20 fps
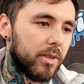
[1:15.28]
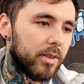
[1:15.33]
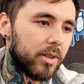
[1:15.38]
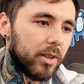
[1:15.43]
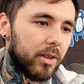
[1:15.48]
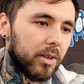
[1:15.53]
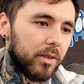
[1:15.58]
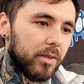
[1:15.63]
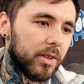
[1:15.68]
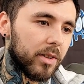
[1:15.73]

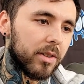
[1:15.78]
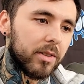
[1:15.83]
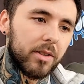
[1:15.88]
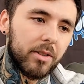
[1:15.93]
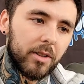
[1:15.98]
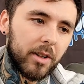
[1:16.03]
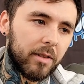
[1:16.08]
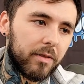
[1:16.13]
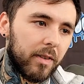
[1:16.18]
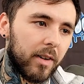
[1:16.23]
so this
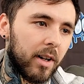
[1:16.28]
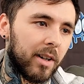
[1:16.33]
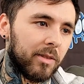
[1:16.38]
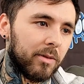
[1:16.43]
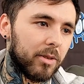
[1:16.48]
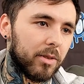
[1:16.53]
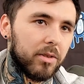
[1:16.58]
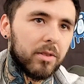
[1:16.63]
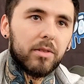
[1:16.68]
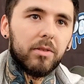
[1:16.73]
dude I
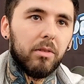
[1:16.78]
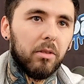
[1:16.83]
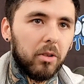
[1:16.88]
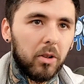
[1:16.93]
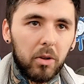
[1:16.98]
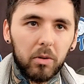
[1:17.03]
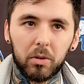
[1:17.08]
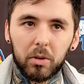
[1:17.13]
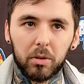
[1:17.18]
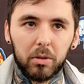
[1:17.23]
found was
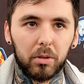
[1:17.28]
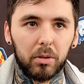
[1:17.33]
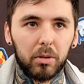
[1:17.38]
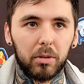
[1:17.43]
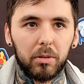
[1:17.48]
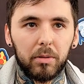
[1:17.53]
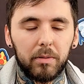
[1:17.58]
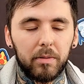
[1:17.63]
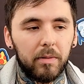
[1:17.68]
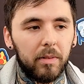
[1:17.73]

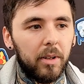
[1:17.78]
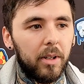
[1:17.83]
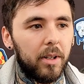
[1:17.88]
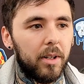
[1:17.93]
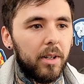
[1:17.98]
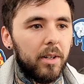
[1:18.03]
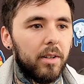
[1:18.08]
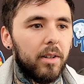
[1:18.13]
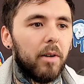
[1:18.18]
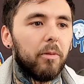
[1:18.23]
local.
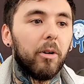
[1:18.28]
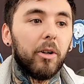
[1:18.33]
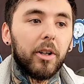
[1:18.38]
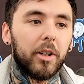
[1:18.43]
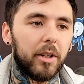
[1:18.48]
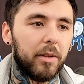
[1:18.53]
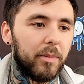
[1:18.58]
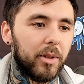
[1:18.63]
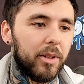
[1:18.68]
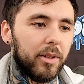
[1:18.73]
Uh, I
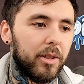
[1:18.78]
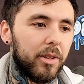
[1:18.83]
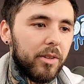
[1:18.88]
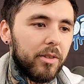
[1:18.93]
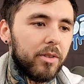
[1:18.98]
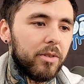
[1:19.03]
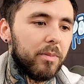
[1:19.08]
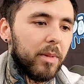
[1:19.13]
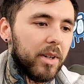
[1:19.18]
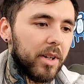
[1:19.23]
wanted him to
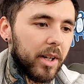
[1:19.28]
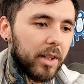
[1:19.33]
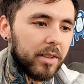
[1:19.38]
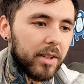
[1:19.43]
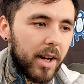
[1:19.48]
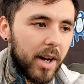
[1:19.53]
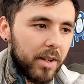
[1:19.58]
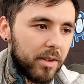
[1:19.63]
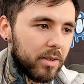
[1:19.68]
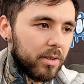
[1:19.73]
do my neck
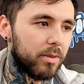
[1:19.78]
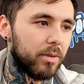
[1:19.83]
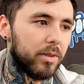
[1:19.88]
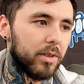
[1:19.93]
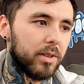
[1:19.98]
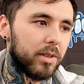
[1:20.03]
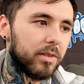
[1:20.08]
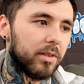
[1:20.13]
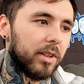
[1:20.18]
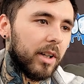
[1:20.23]
tattoo. It
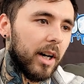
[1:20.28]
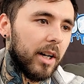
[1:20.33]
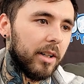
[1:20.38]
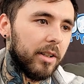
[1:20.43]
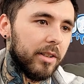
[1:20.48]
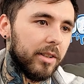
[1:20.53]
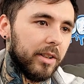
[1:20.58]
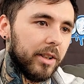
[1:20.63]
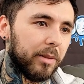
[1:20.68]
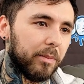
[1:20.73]
was kind
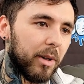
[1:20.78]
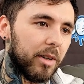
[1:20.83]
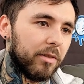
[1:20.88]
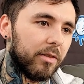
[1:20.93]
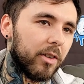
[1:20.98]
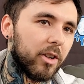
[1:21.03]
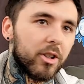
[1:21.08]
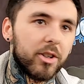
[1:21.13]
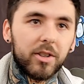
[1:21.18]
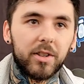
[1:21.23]
of like my
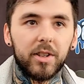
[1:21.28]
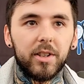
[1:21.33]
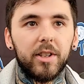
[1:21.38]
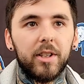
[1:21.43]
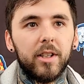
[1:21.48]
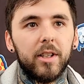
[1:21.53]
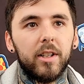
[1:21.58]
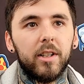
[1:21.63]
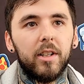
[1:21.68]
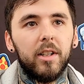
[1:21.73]
first
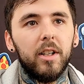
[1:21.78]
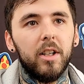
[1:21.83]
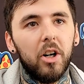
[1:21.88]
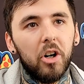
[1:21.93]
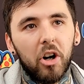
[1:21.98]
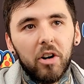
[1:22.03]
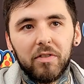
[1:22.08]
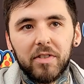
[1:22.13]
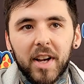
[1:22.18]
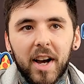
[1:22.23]
year
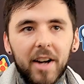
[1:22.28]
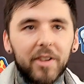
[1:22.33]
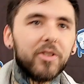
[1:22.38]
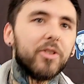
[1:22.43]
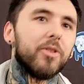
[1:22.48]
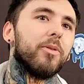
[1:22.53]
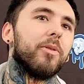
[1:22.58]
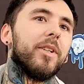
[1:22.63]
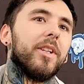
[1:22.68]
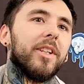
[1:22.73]
of
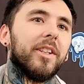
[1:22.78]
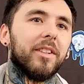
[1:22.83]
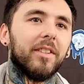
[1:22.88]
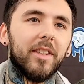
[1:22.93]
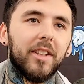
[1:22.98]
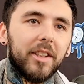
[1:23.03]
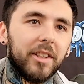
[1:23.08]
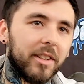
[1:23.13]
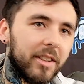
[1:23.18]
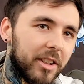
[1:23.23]
tattooing,
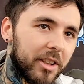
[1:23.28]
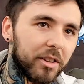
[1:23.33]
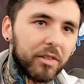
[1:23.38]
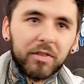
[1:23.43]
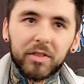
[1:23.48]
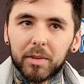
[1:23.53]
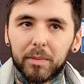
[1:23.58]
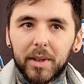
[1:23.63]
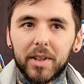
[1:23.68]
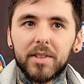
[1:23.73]
like
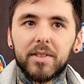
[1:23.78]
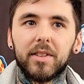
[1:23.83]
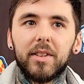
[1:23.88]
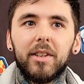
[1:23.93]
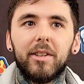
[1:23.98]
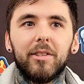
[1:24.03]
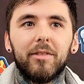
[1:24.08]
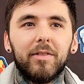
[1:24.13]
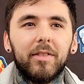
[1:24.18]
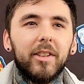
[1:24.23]
gift
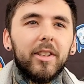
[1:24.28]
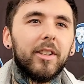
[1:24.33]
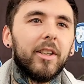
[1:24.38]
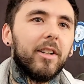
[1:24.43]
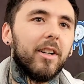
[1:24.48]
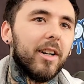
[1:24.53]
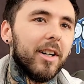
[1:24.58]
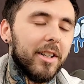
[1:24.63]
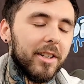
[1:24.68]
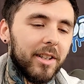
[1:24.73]
myself, like,
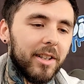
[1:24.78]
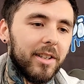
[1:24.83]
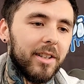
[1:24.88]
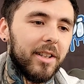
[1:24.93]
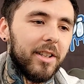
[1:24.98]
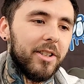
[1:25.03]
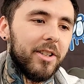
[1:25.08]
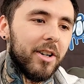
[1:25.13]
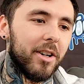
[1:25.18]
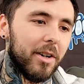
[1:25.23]
all right, I,
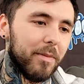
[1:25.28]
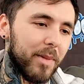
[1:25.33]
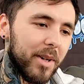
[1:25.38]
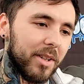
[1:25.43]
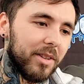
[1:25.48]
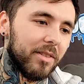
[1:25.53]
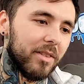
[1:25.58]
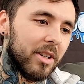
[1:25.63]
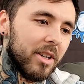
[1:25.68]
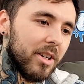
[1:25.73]
you know, I made